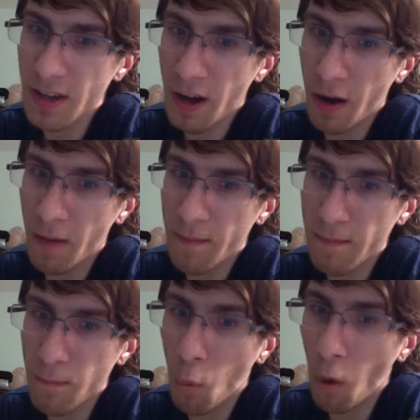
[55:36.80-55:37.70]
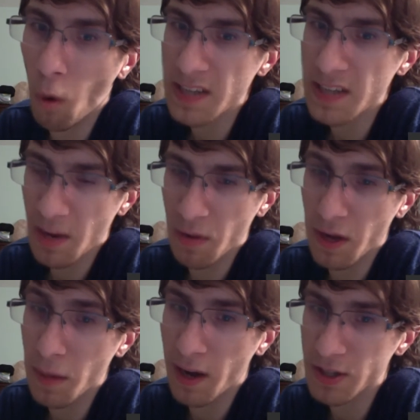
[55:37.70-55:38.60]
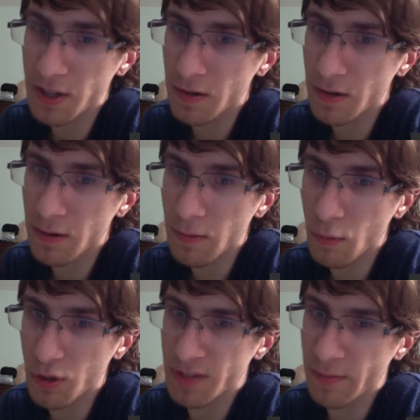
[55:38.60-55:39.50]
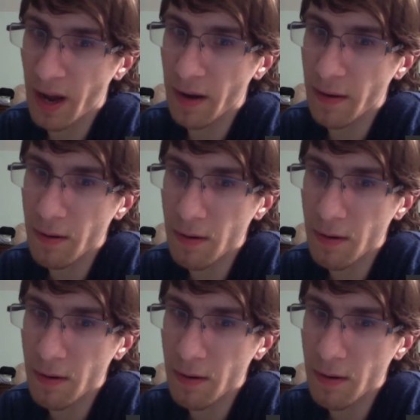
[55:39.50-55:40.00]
one tech Blade Master, which isn't bad.